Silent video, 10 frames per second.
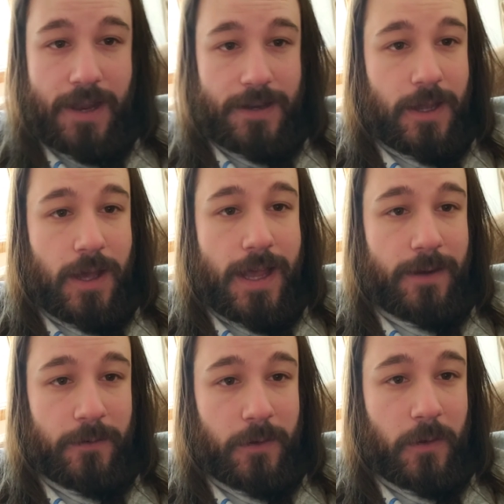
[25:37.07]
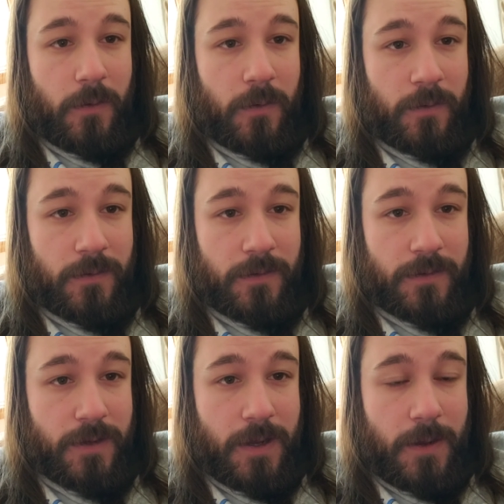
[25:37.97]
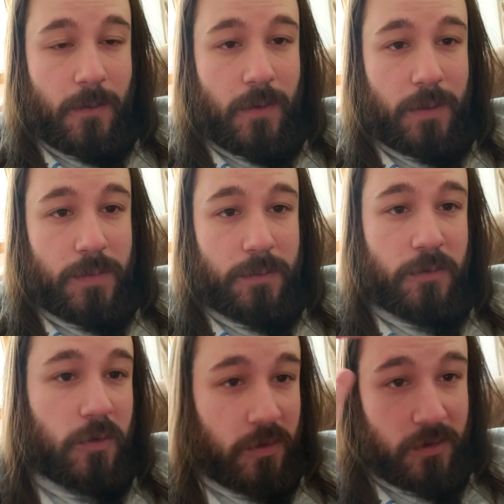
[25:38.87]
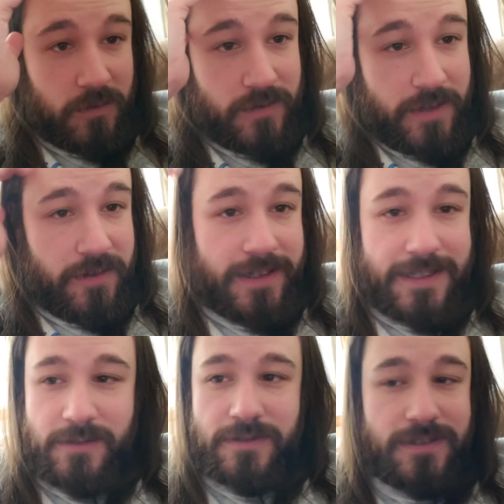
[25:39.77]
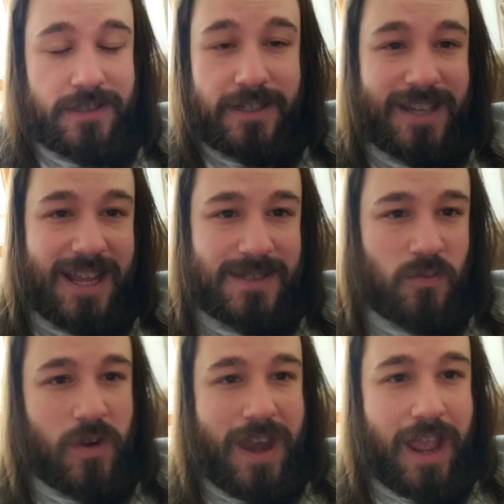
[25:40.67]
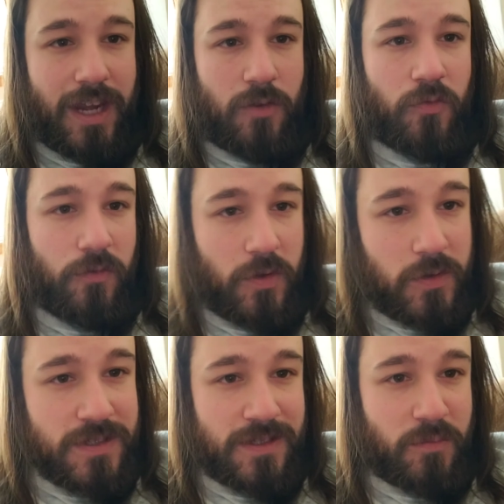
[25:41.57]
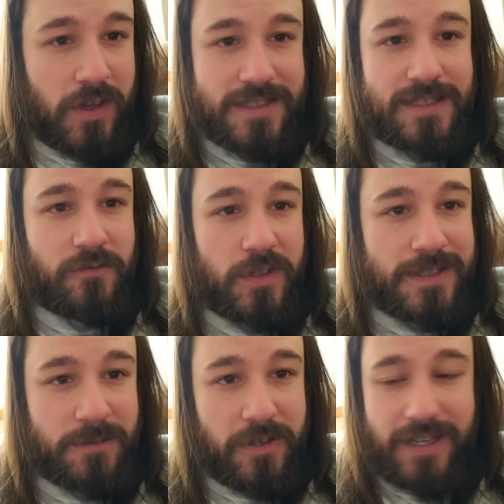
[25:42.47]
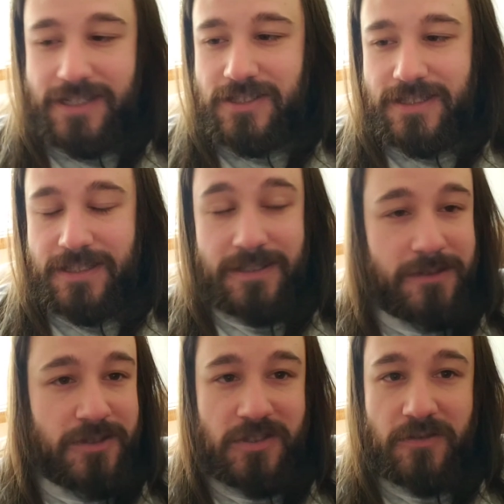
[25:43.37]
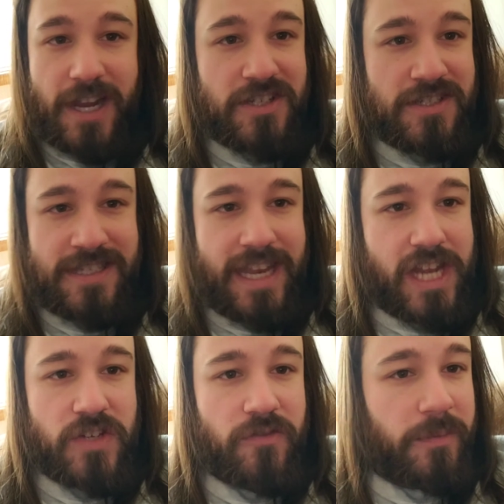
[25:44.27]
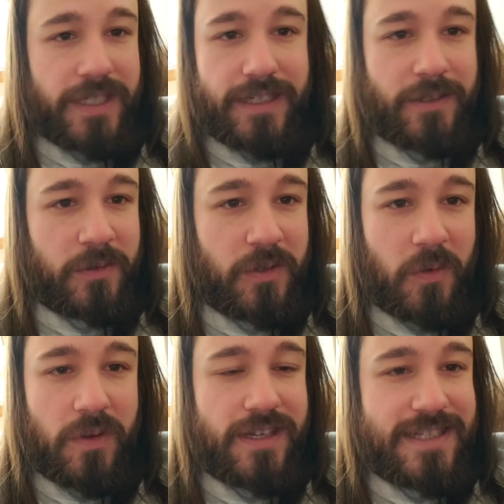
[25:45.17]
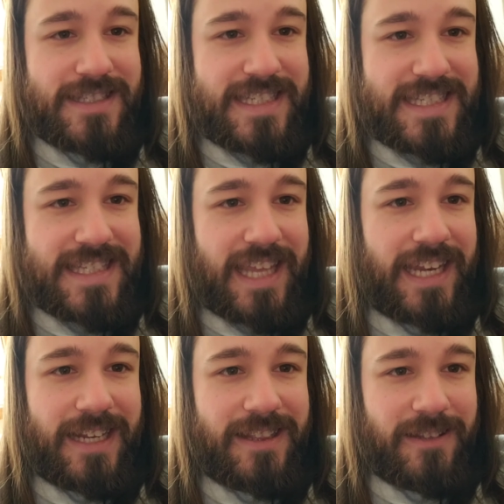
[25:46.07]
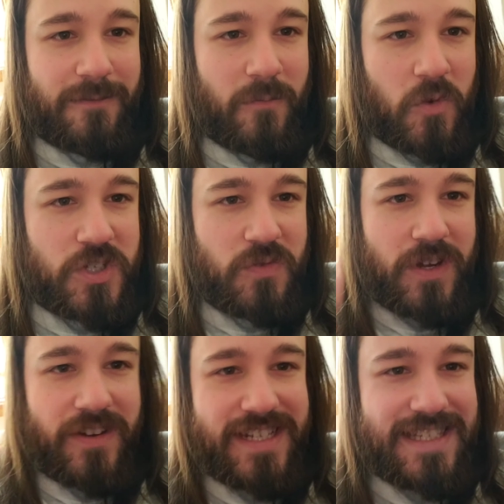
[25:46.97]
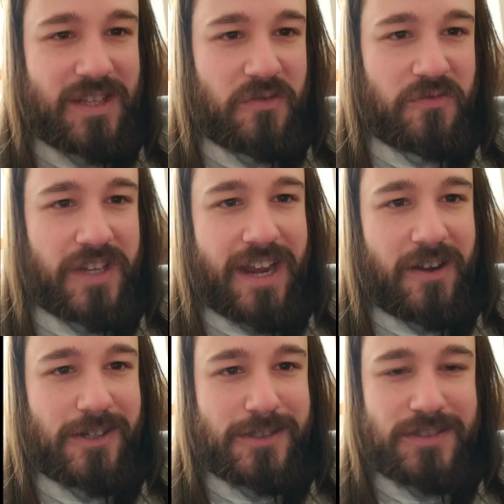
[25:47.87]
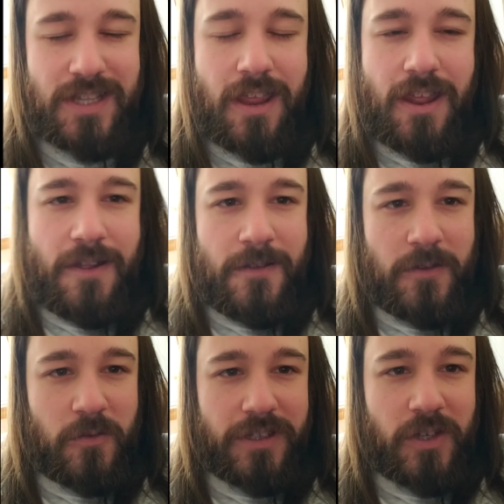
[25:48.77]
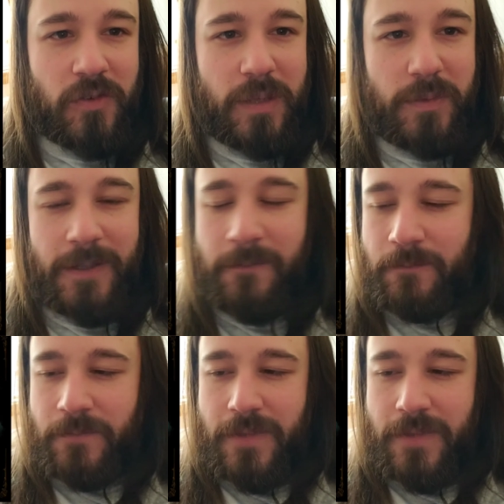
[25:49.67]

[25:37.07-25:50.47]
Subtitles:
Now, I don't know why people. I think this one has more negative reviews than positive ones, but it just scratches an itch for me. I don't know what it is. The aesthetic, the mortuary itself, the characters, they're really creepy,